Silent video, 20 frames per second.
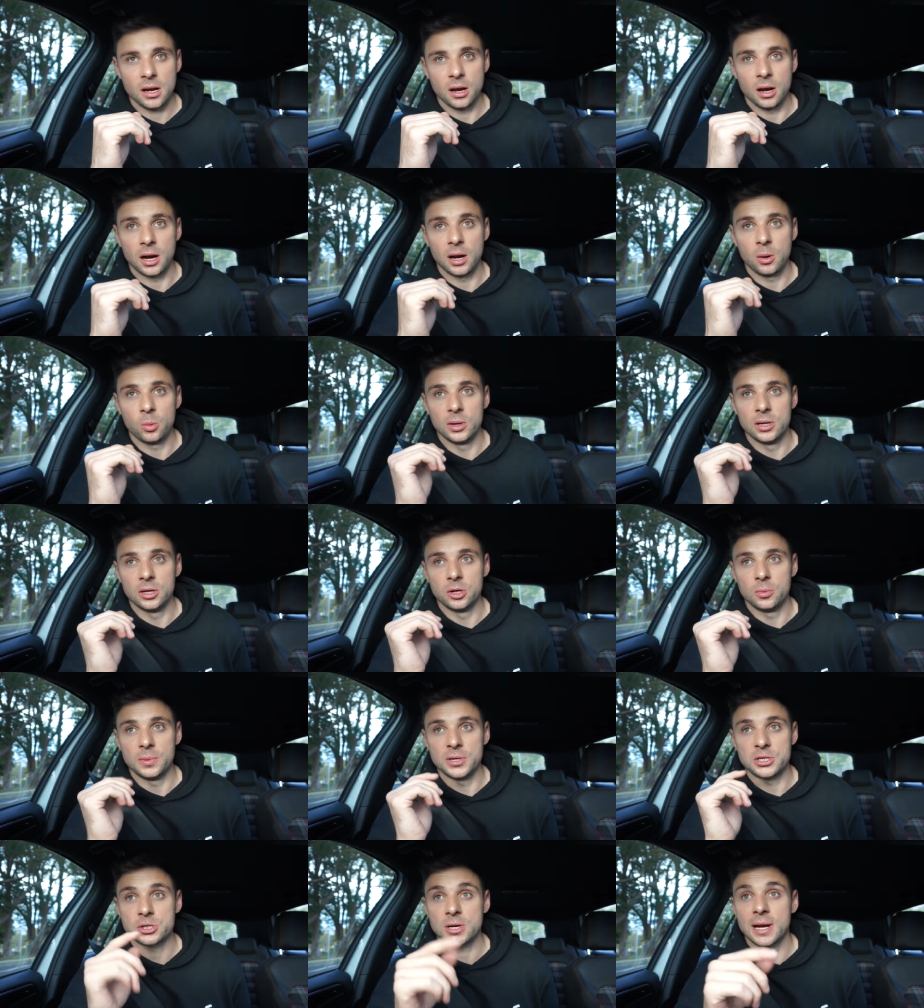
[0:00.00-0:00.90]
I
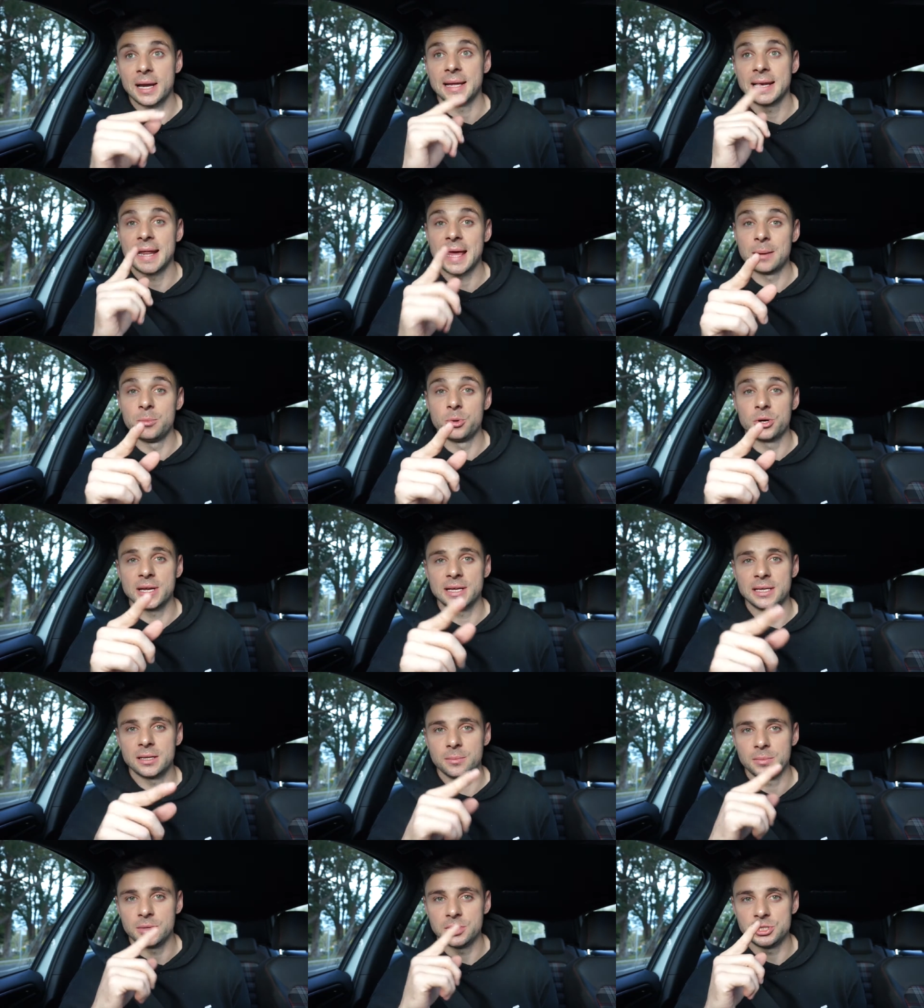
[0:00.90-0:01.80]
will be training at Animal
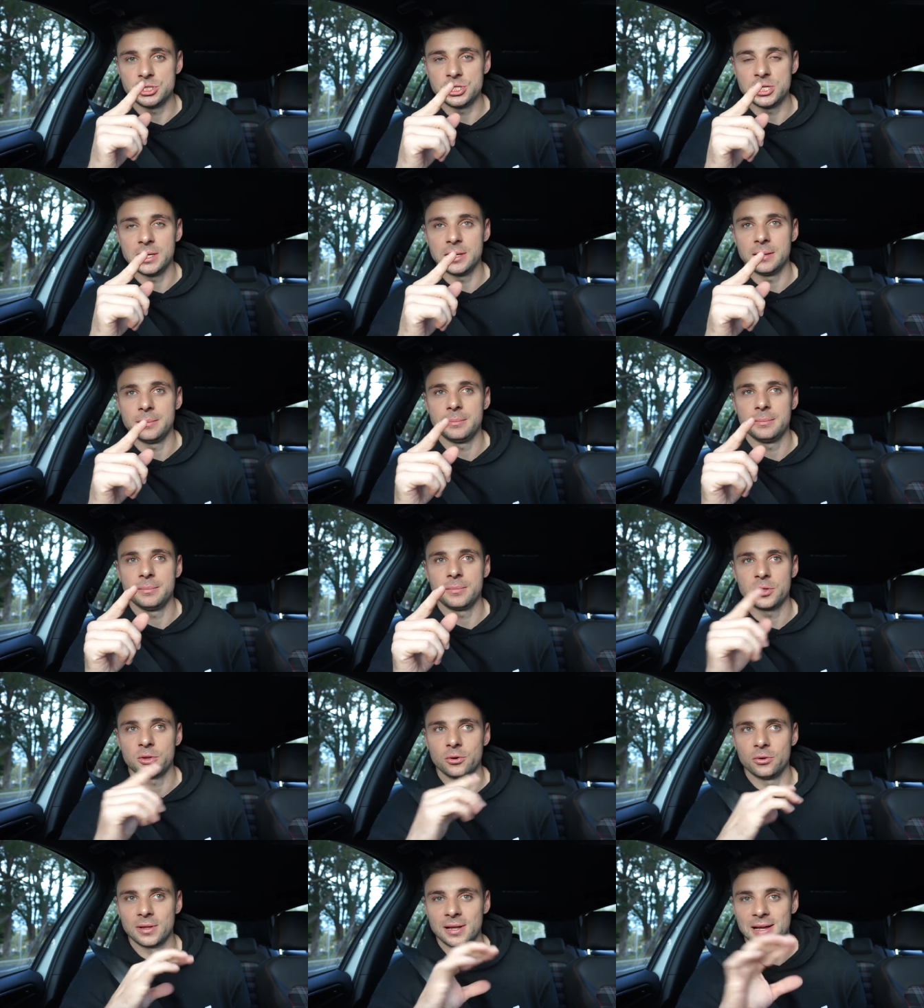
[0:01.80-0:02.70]
Kingdom, the gym,
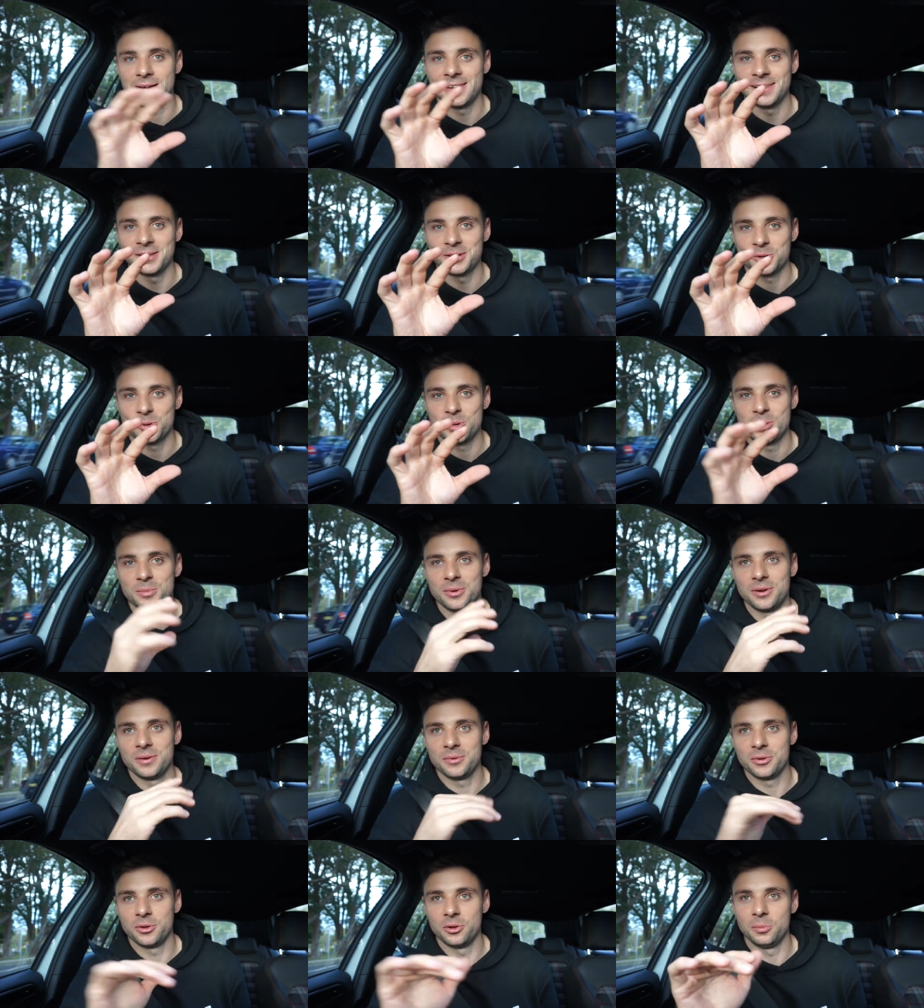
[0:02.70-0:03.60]
with all the colored
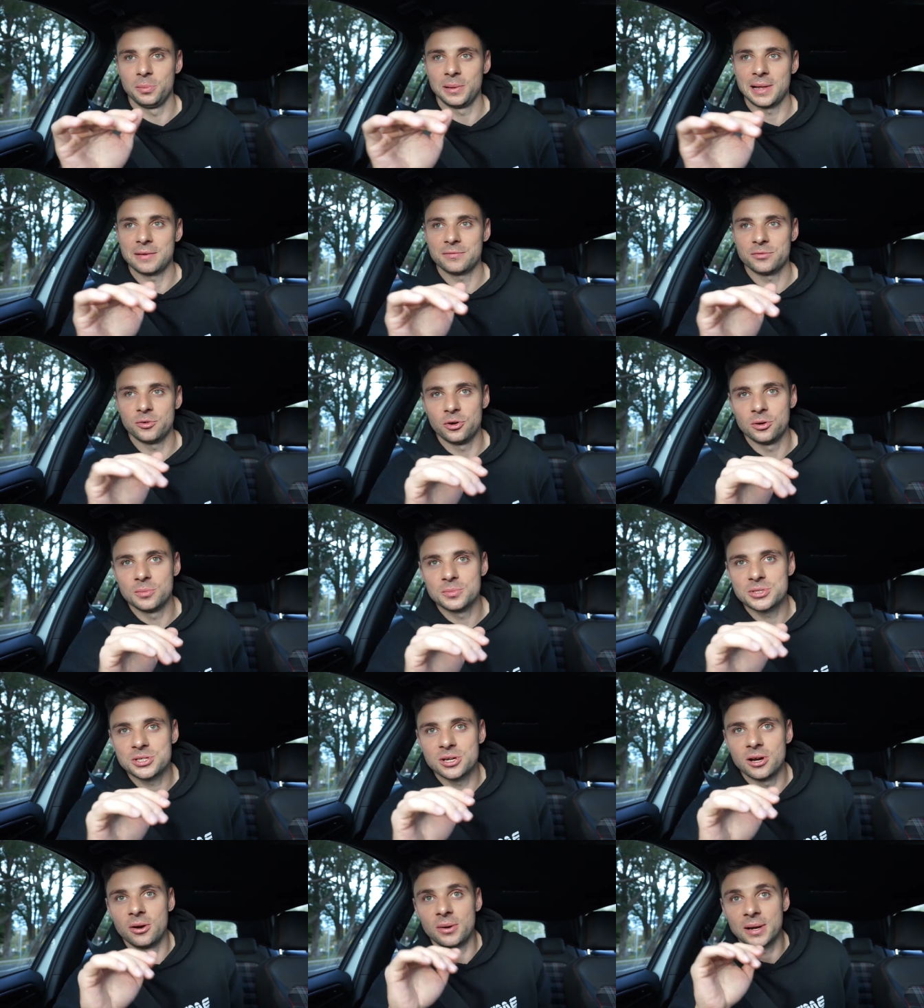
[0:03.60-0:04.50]
equipment and all the
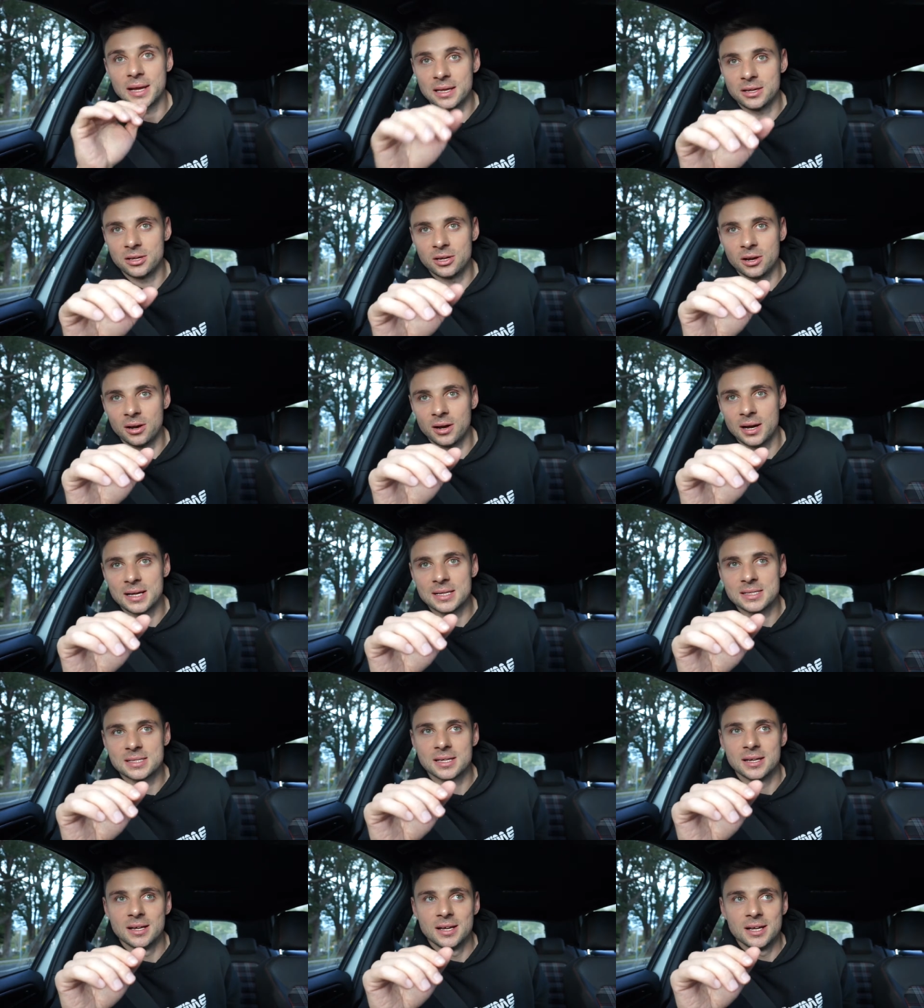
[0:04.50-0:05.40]
platforms. So I'll get you
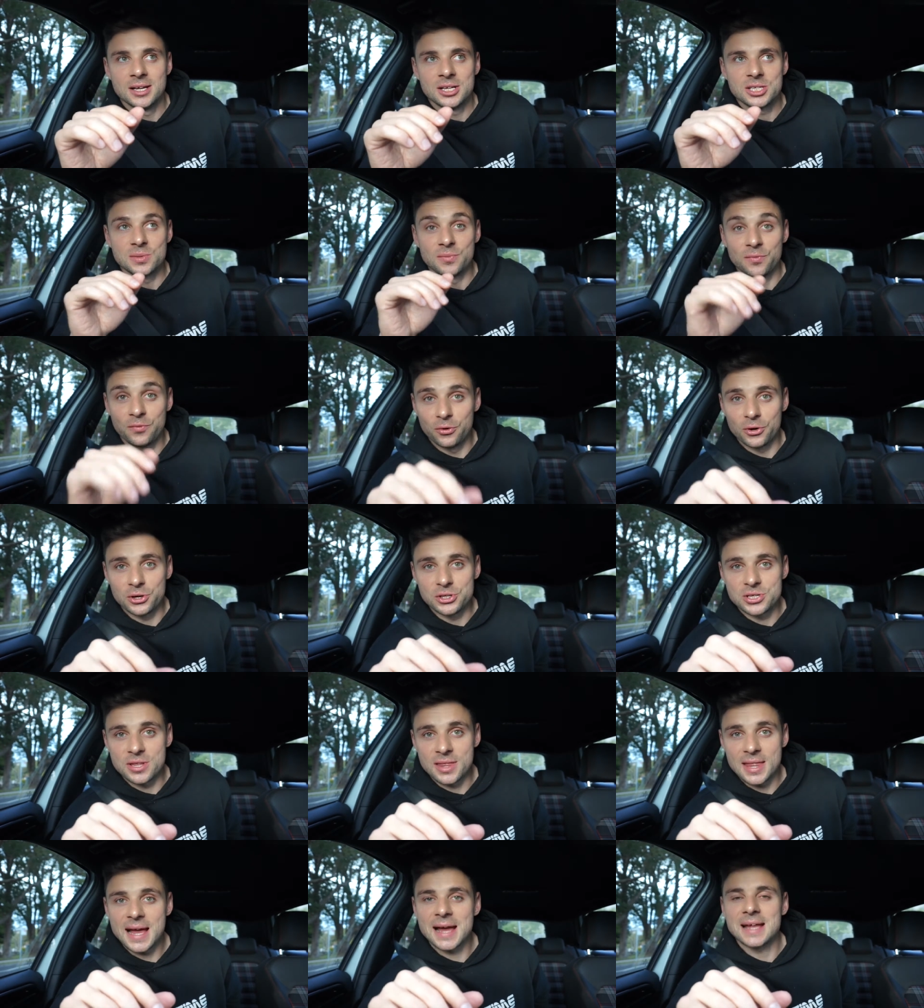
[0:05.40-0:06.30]
guys some
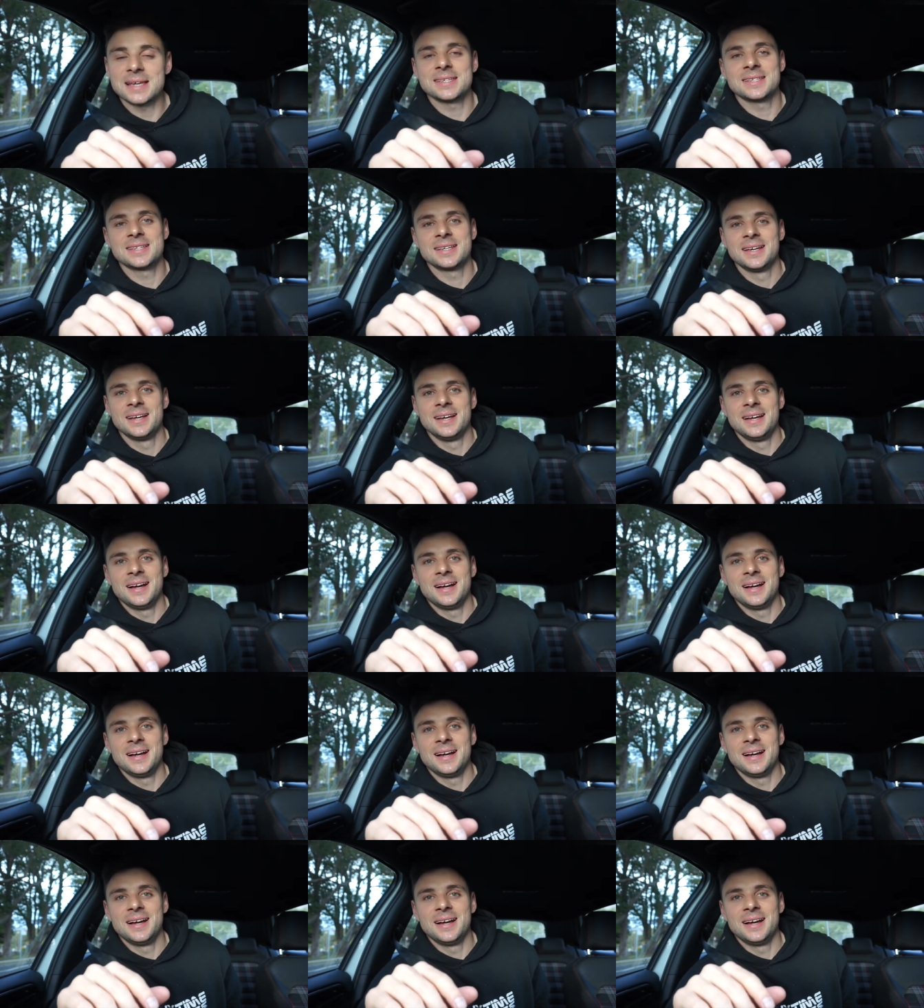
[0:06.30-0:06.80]
footage of that.